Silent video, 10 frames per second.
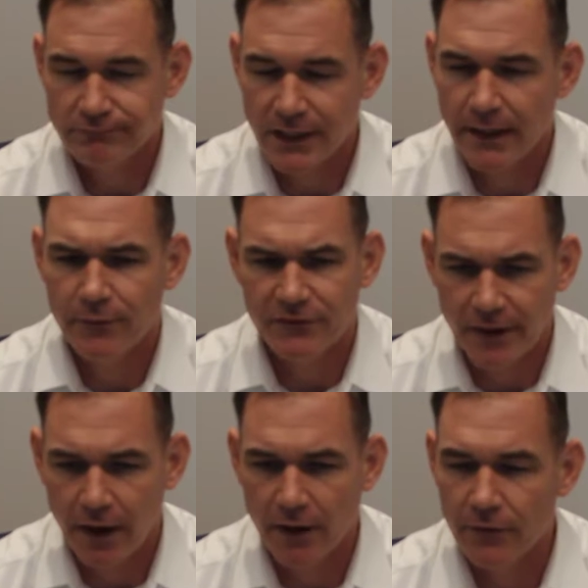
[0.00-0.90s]
I would say,
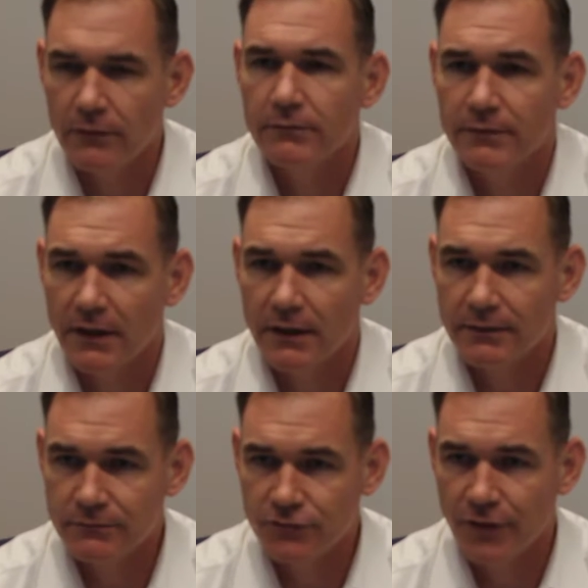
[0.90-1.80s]
other
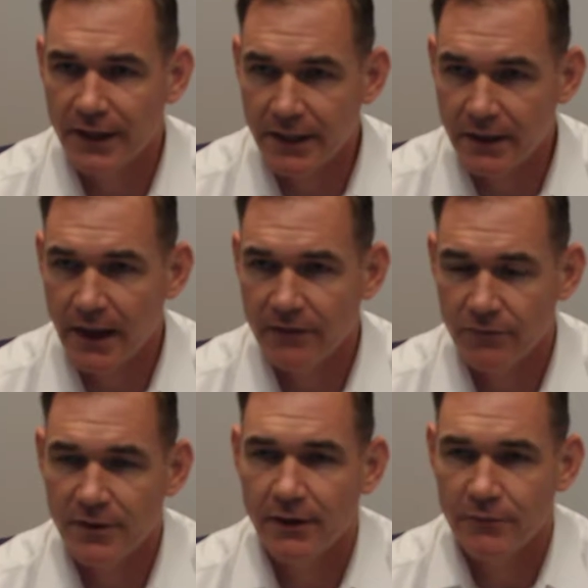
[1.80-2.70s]
training as it
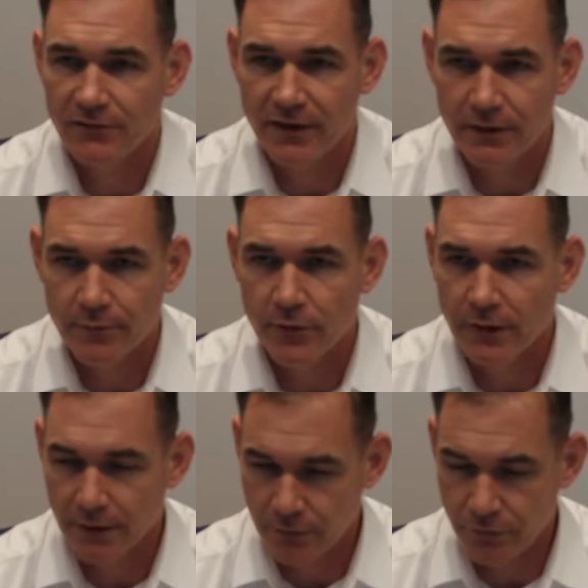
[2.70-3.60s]
becomes available,
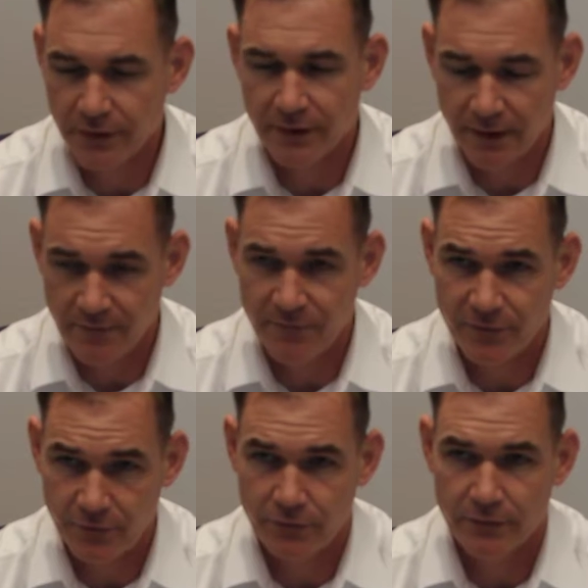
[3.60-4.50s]
including an
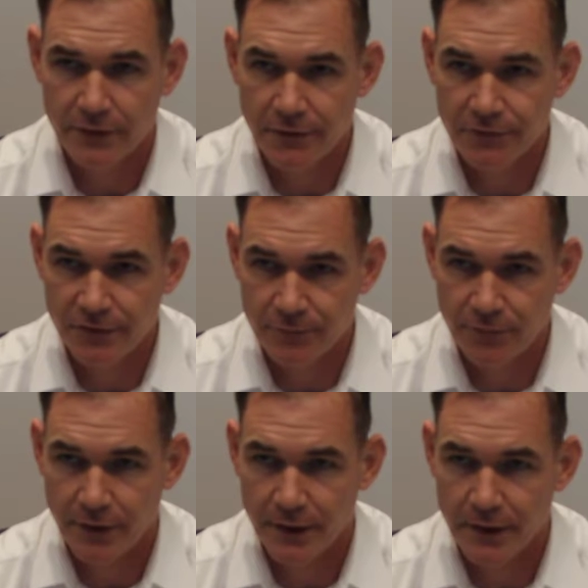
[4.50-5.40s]
emphasis on leadership
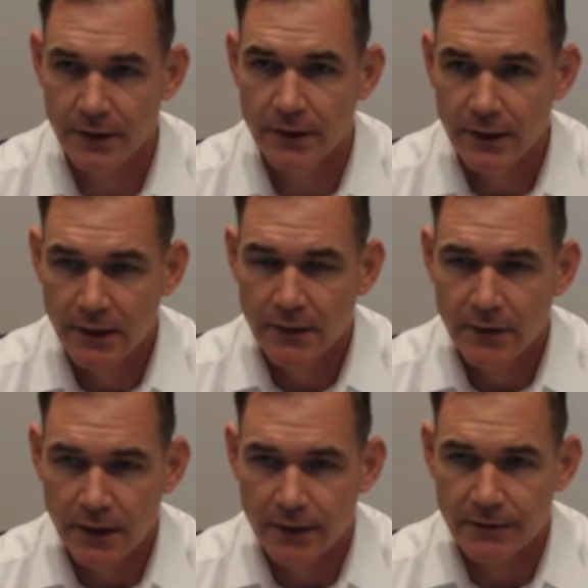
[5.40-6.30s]
training.
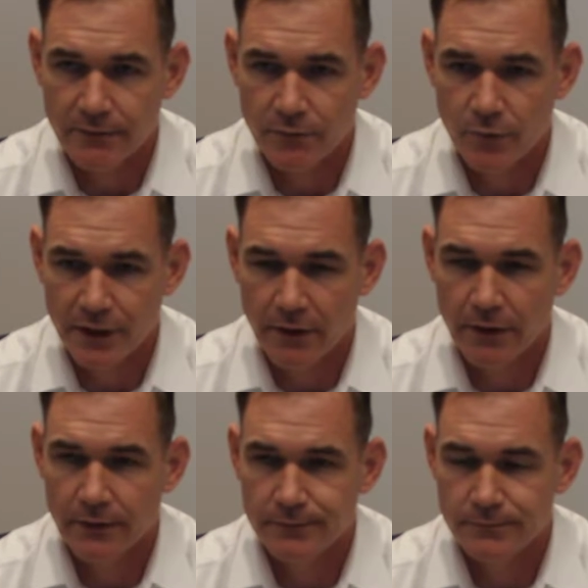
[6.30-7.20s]
We
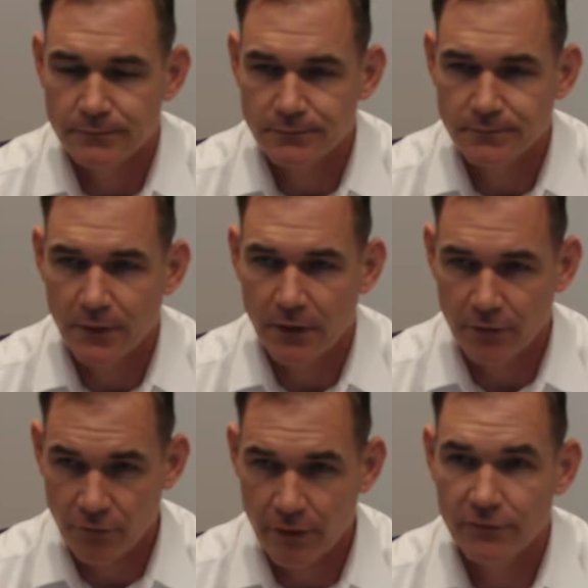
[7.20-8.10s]
are
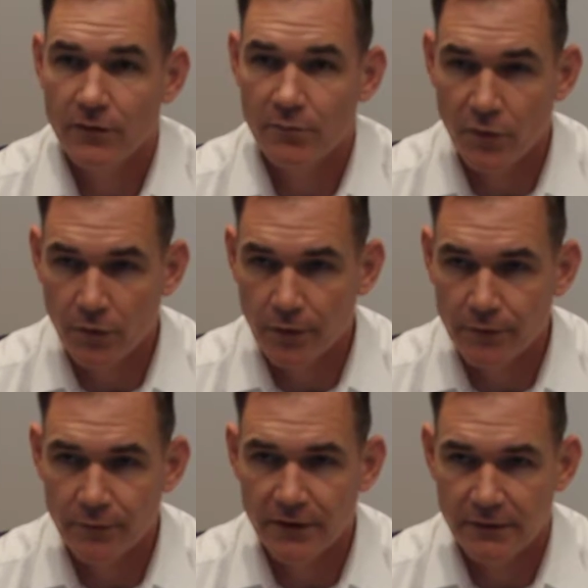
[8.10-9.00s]
across the
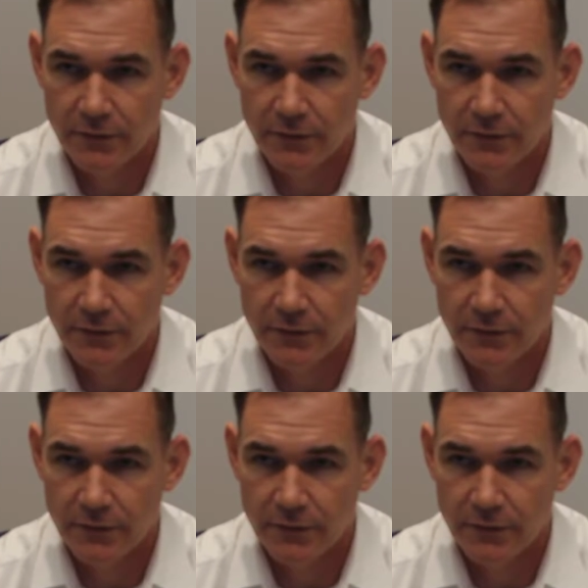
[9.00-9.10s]
board within the